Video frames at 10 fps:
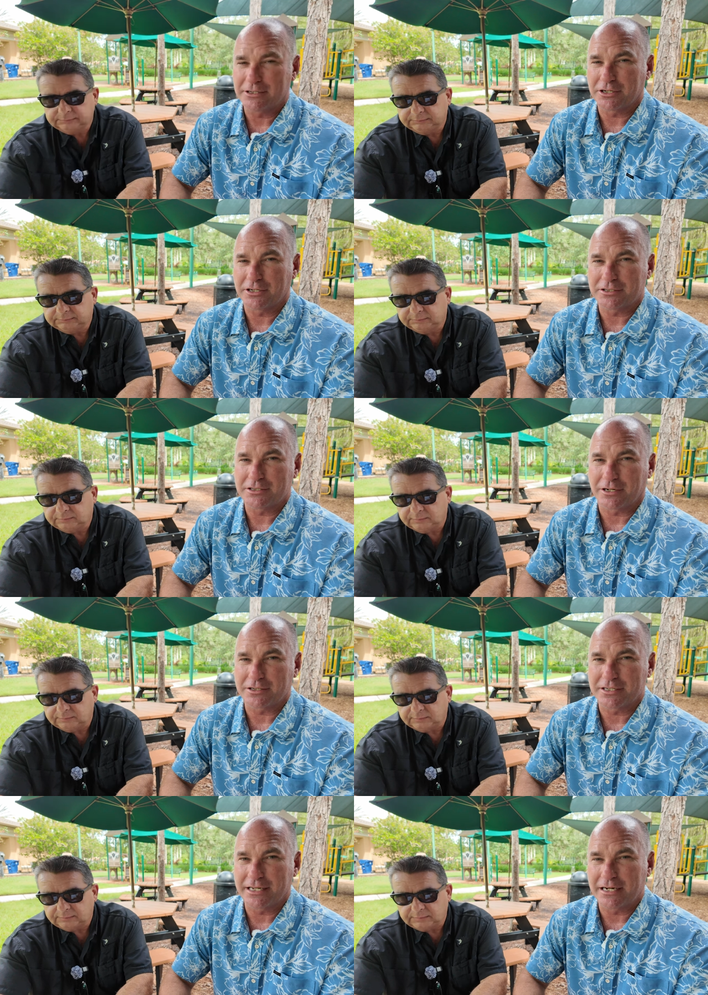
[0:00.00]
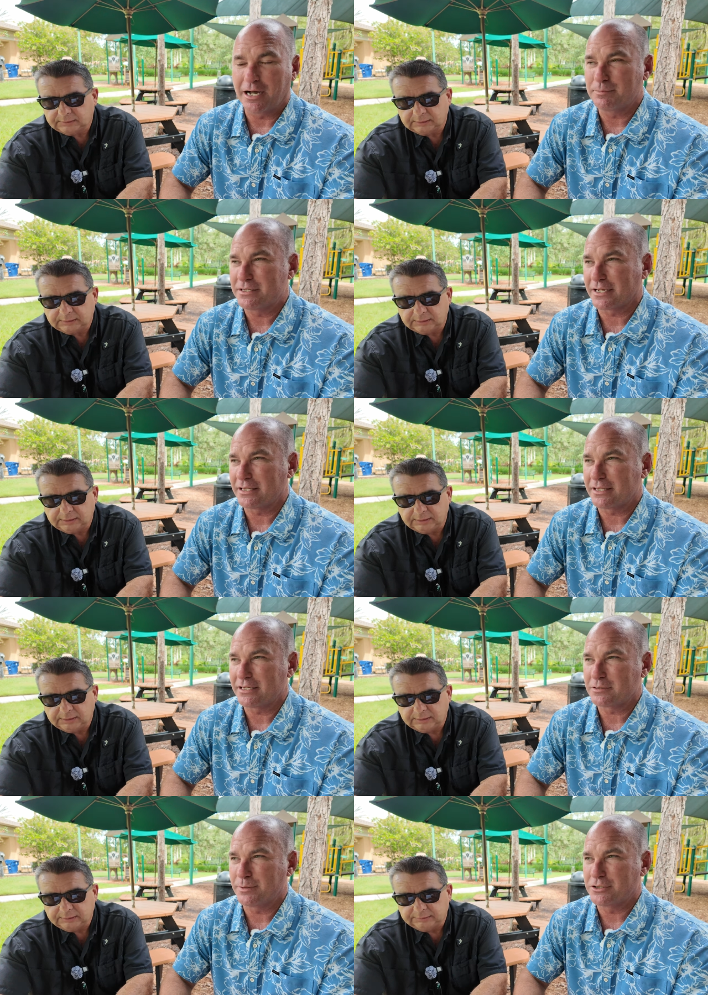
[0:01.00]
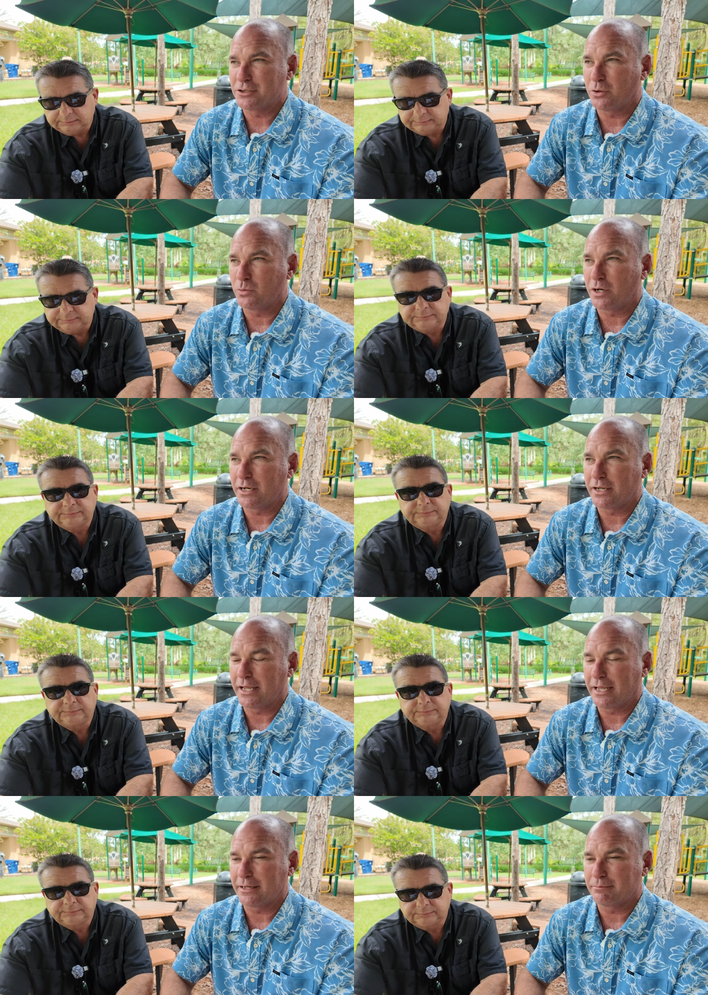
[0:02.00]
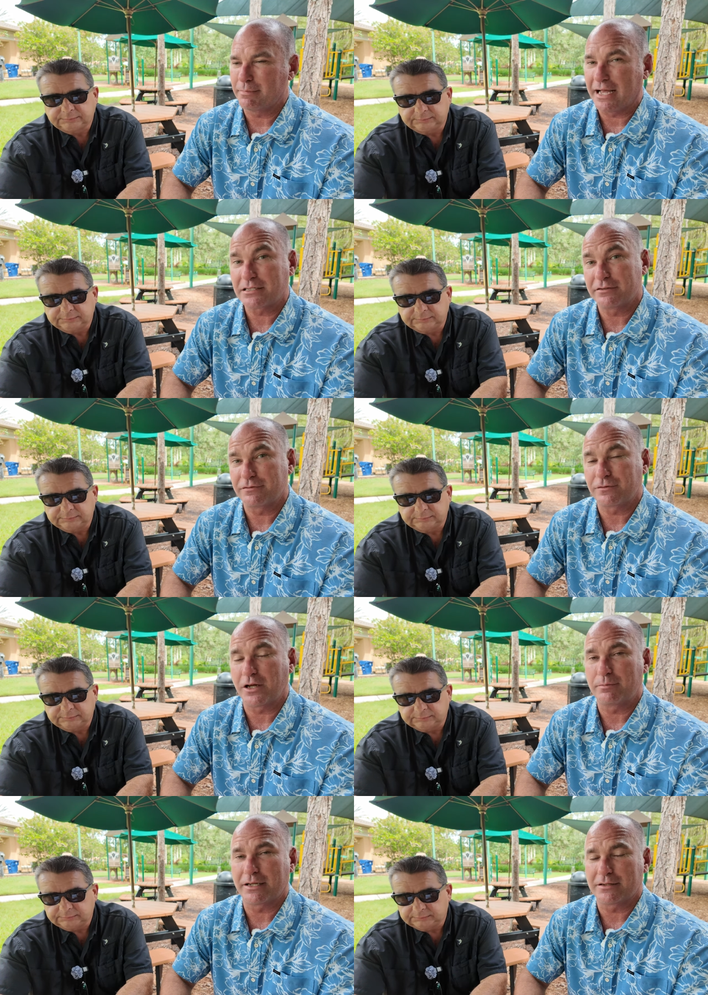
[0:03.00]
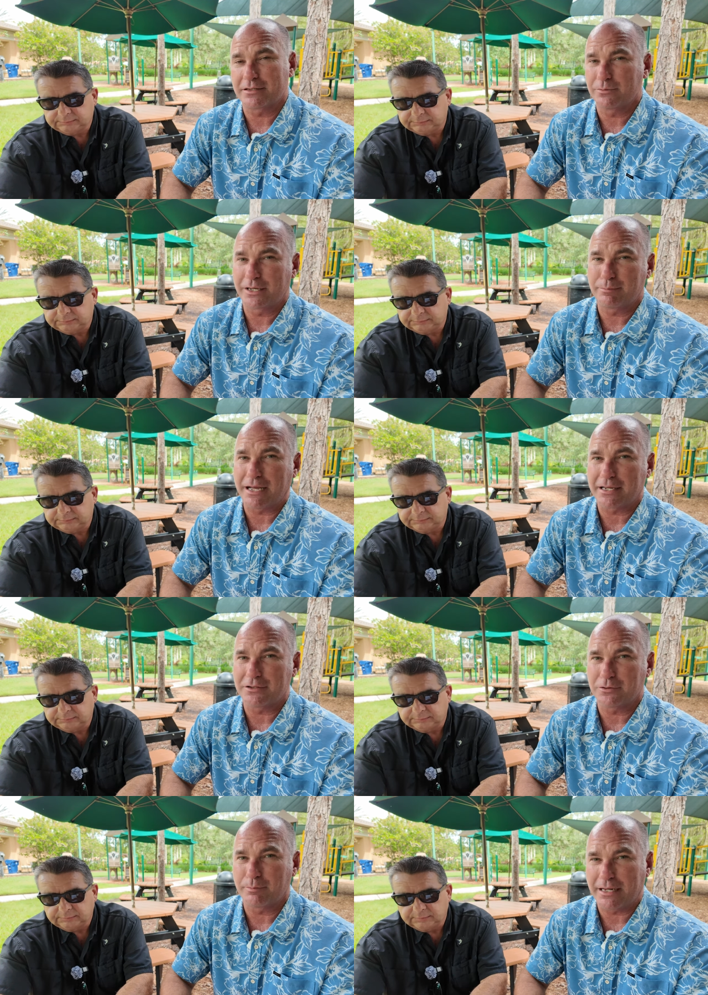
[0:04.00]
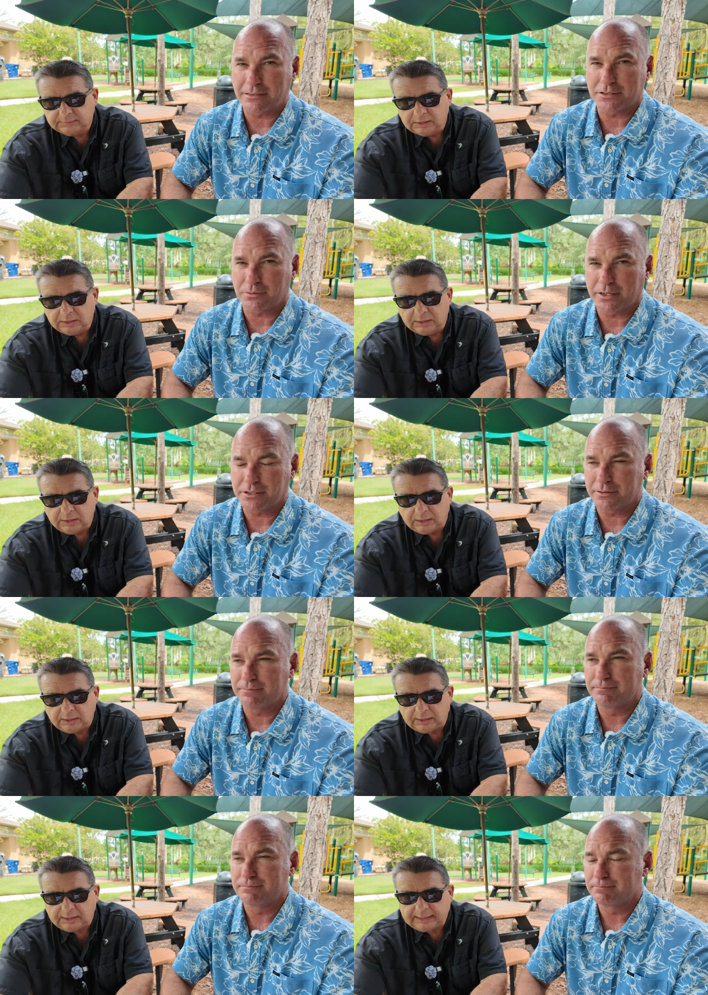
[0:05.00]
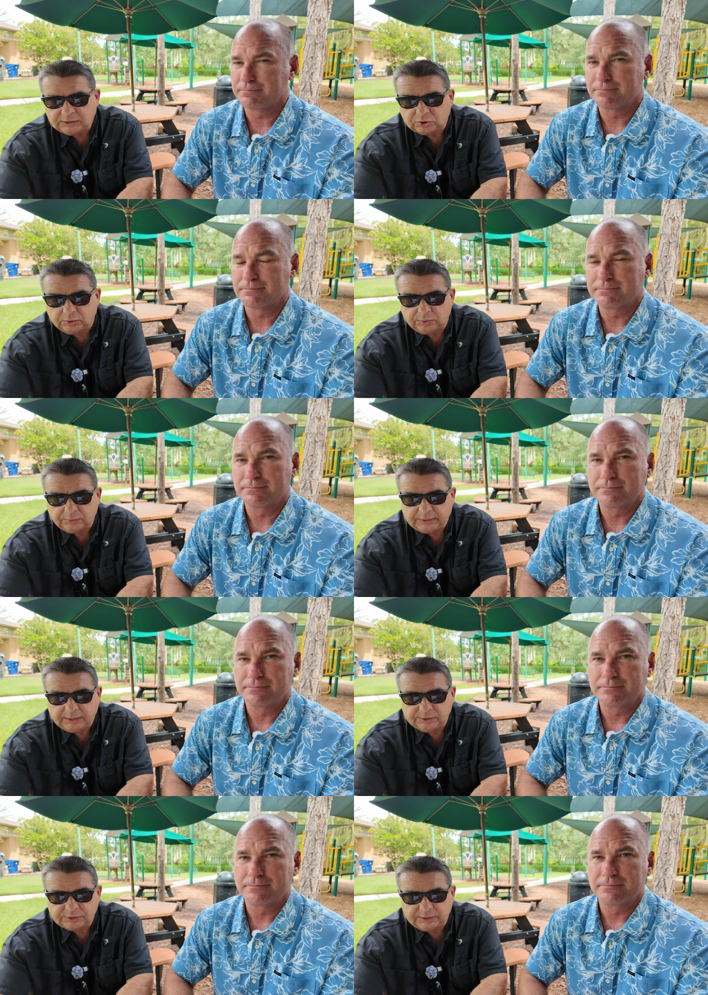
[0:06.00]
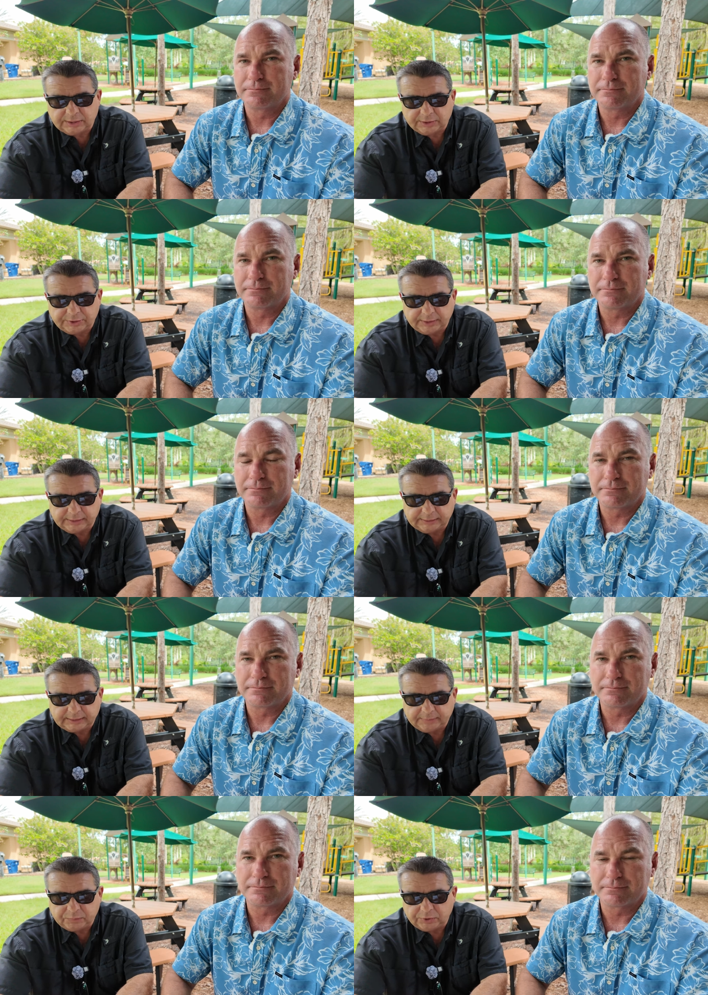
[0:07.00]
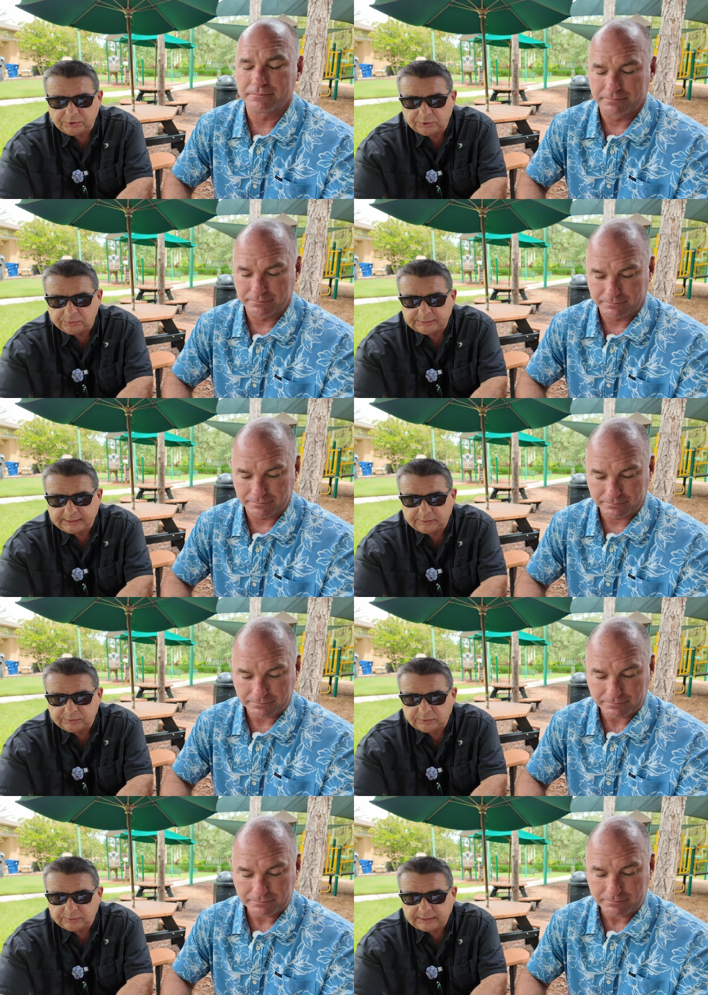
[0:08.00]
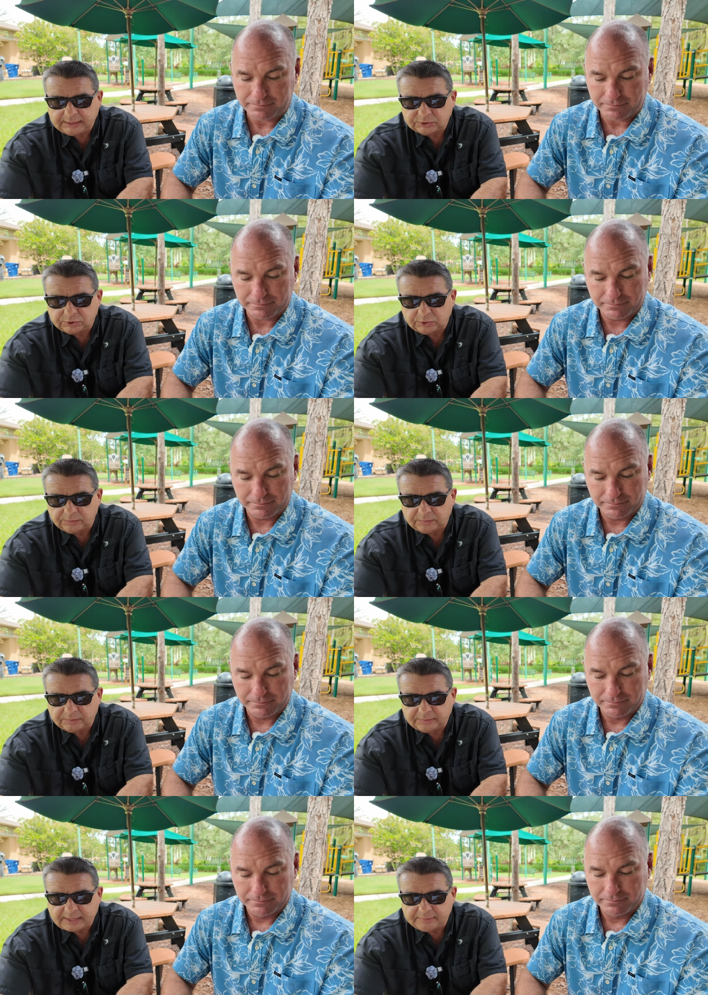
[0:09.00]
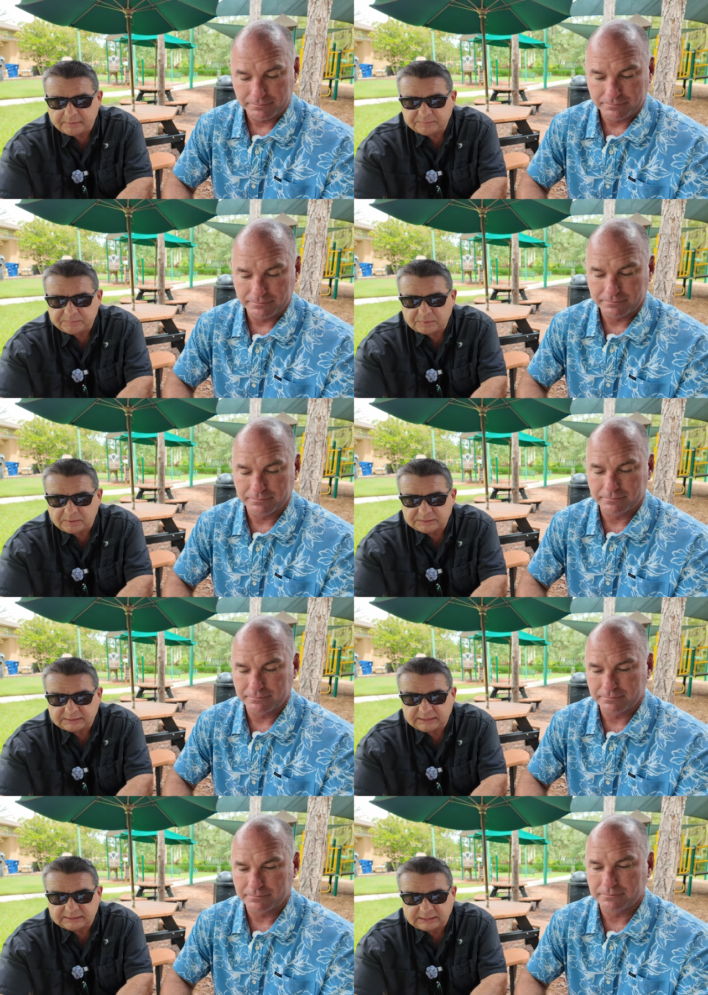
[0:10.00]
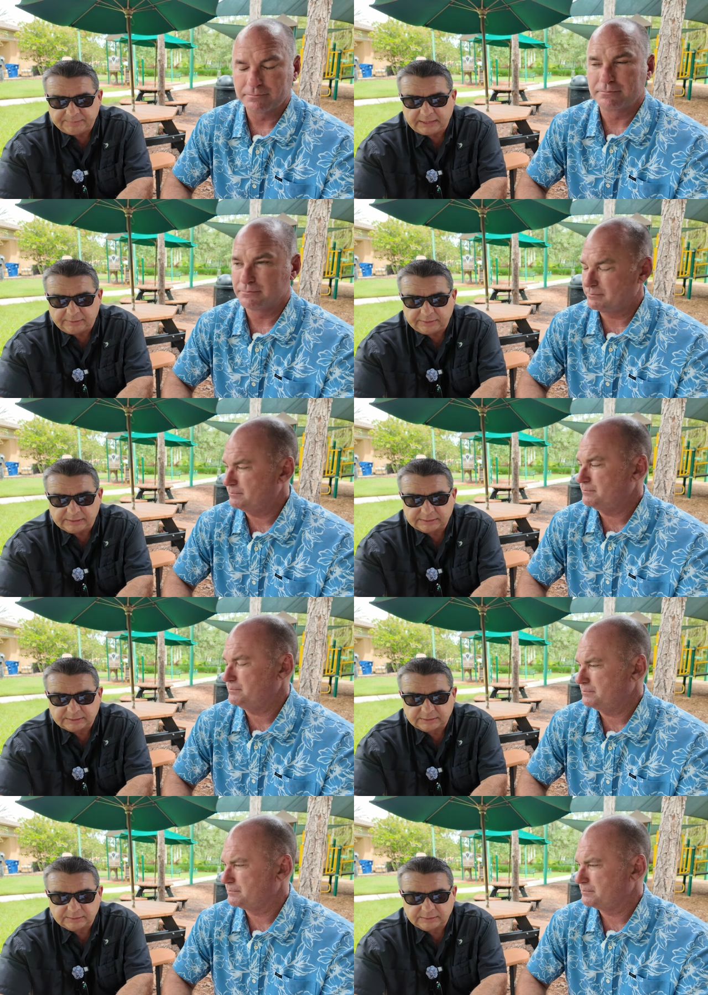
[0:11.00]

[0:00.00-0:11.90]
Speaker 1: then you're going to start seeing an uptick in things, but you don't want a massive flood because then we get back into a bad situation.
Speaker 2: All right, so here's another thing that I put a note down. Okay, so in some areas,